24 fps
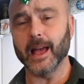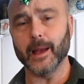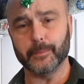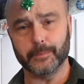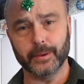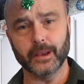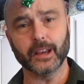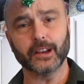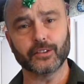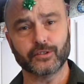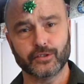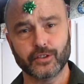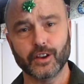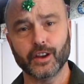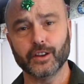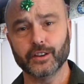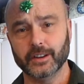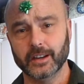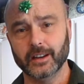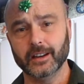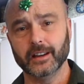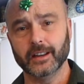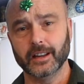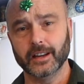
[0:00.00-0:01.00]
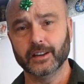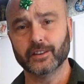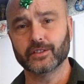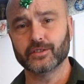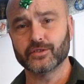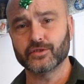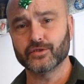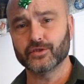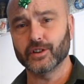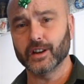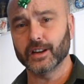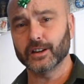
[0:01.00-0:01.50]
epic journey, ladies
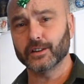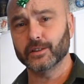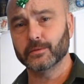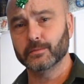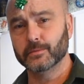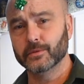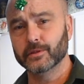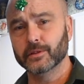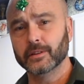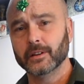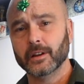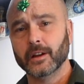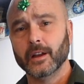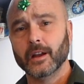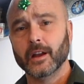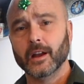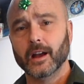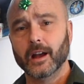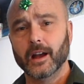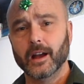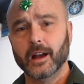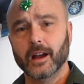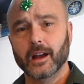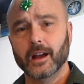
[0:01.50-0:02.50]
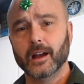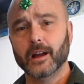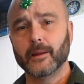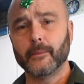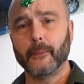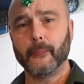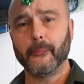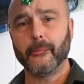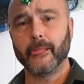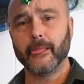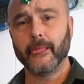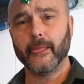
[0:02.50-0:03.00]
and gentlemen.
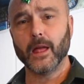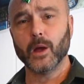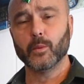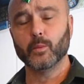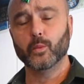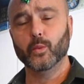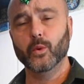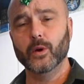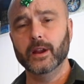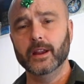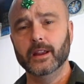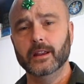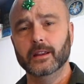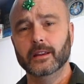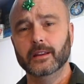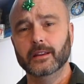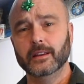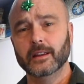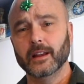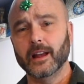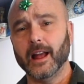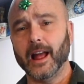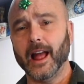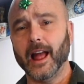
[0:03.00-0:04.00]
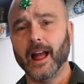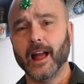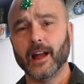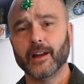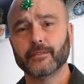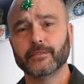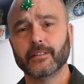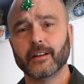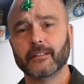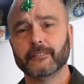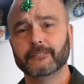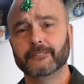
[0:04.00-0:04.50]
We
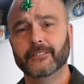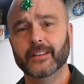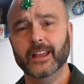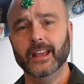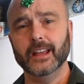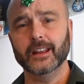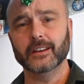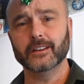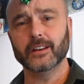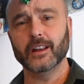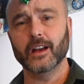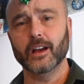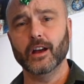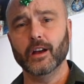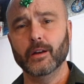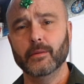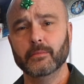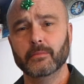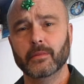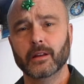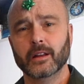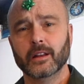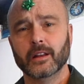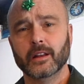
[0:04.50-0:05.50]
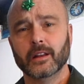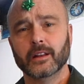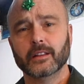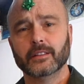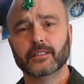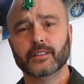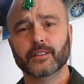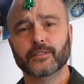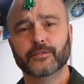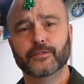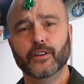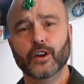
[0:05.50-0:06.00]
have Vietnam,
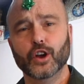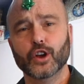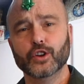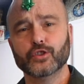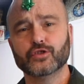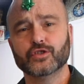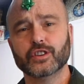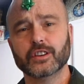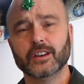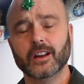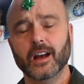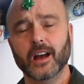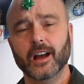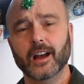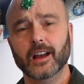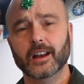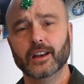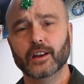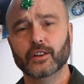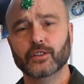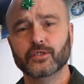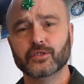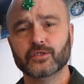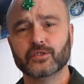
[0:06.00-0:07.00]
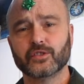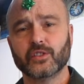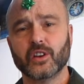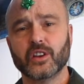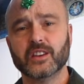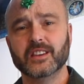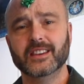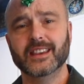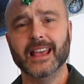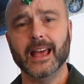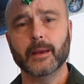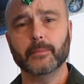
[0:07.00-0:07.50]
the Virgin Islands,
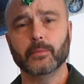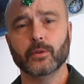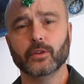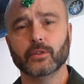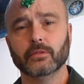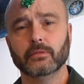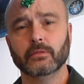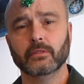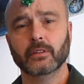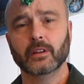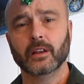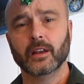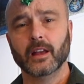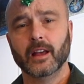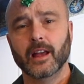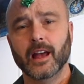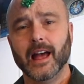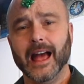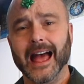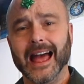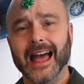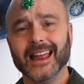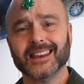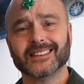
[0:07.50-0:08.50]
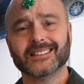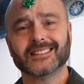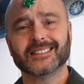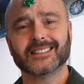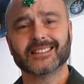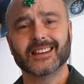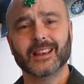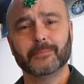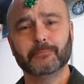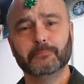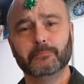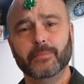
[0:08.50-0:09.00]
Yemen, and
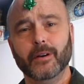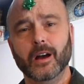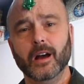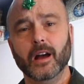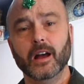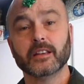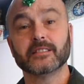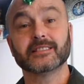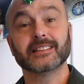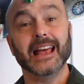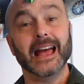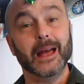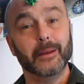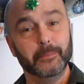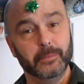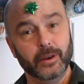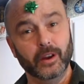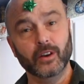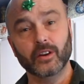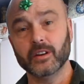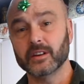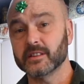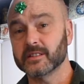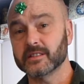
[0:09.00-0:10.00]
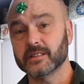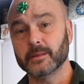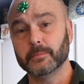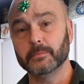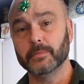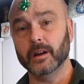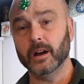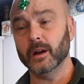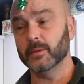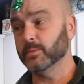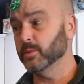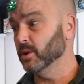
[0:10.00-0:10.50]
Zambia and
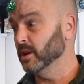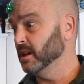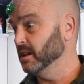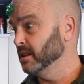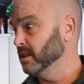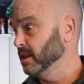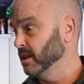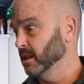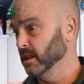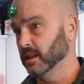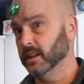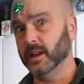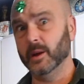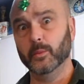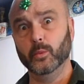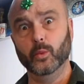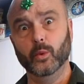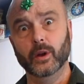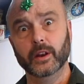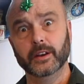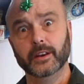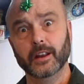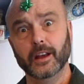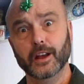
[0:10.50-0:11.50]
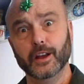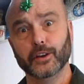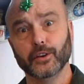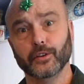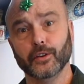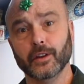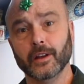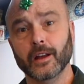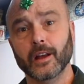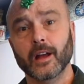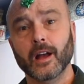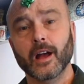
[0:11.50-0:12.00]
Zimbabwe. Then we're done.
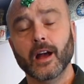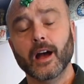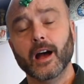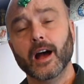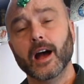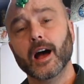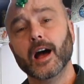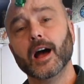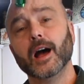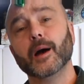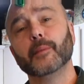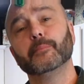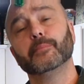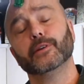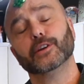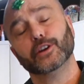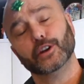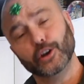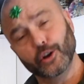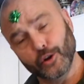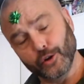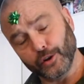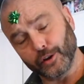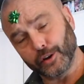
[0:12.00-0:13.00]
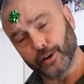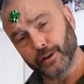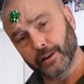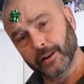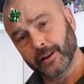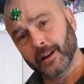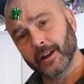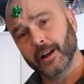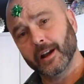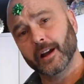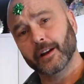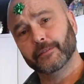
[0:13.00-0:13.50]
But look,
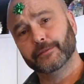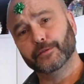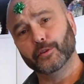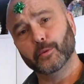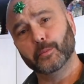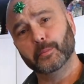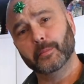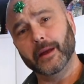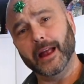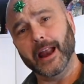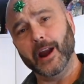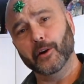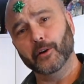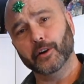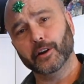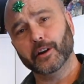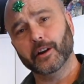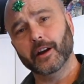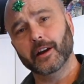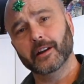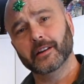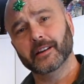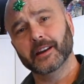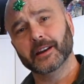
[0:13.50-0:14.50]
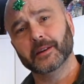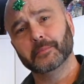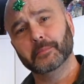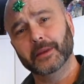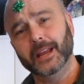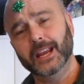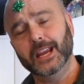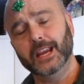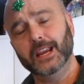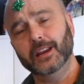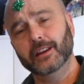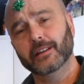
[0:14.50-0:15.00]
from Erica and
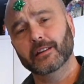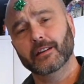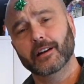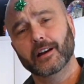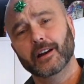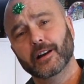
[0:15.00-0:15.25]
me,